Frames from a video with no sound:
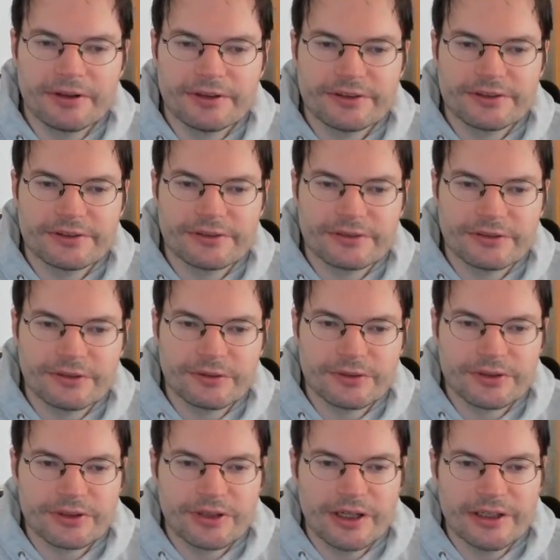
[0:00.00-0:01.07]
this
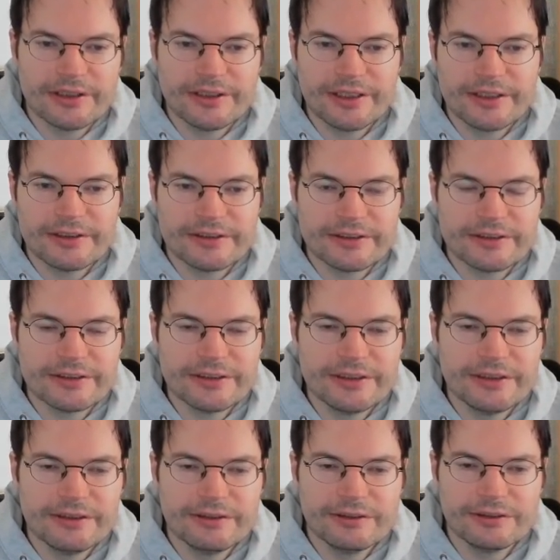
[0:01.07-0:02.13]
user
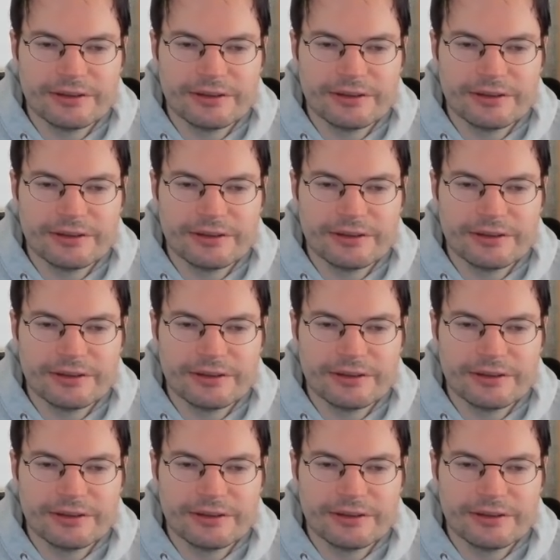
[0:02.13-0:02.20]
identity